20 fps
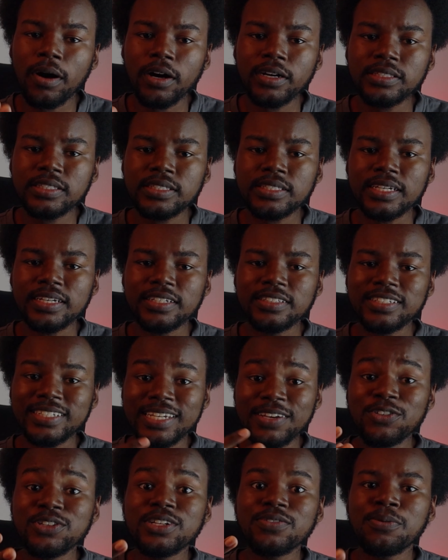mindset, to
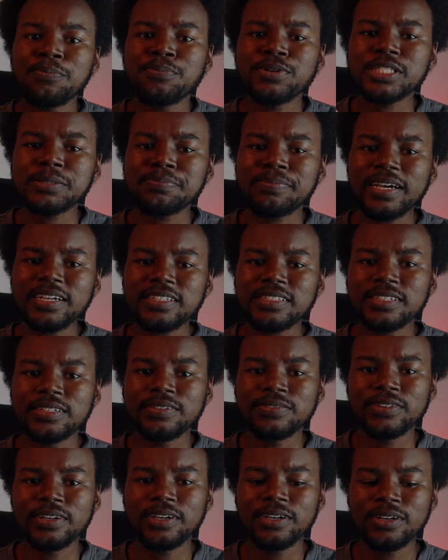give you a different
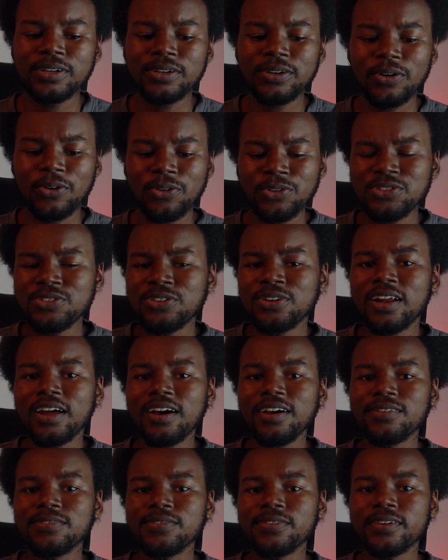perspective on your
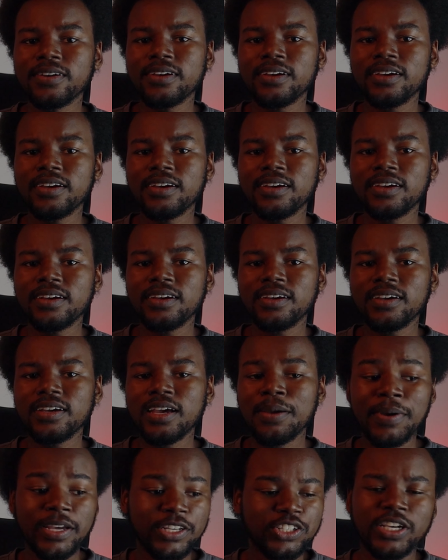life?
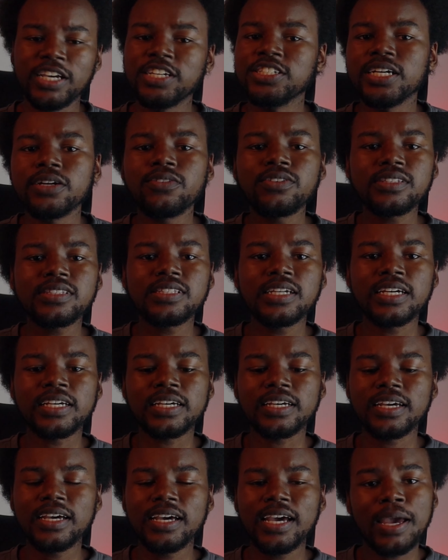It may change
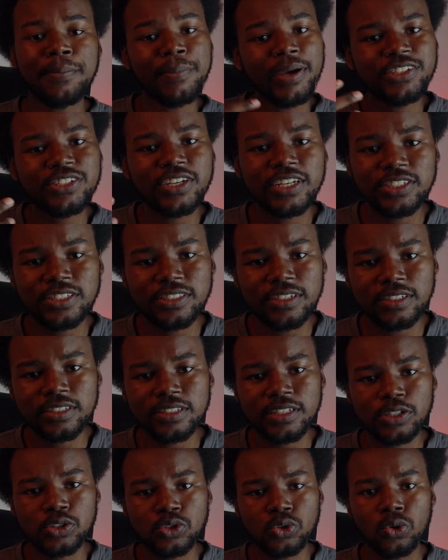everything, it may change
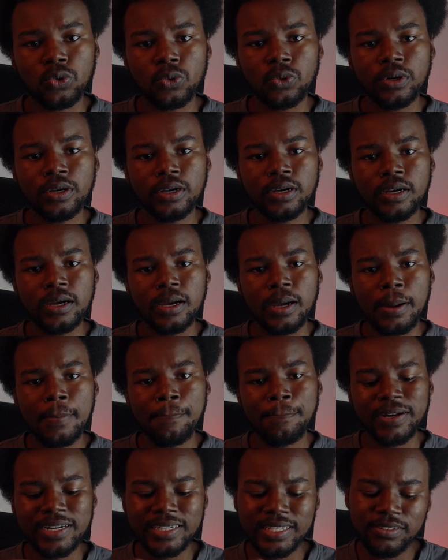nothing at all,
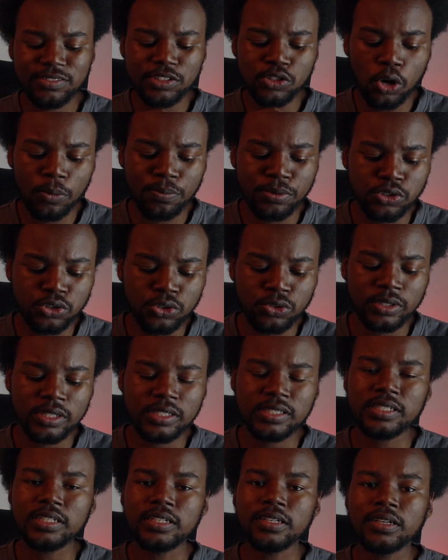but it gives an
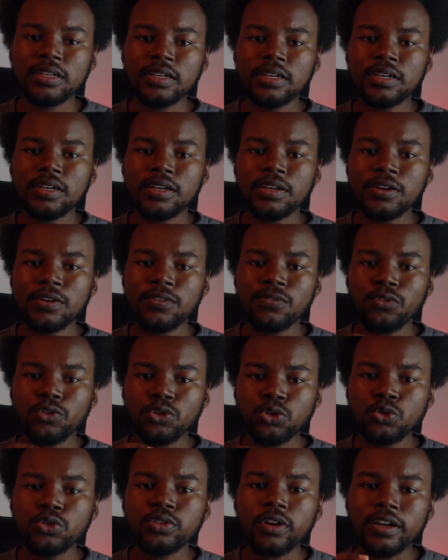opportunity for
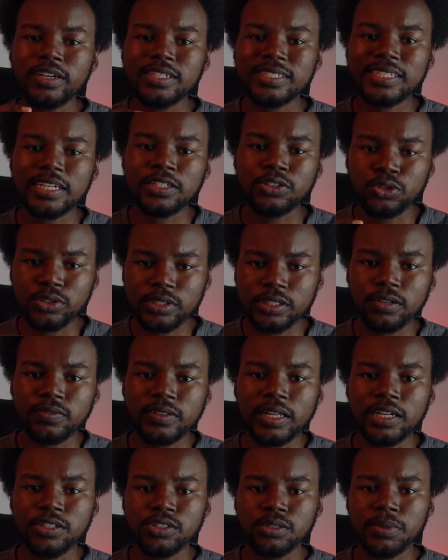you to understand yourself
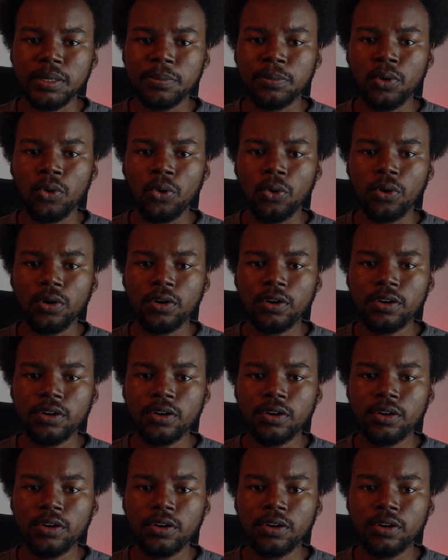that little bit more.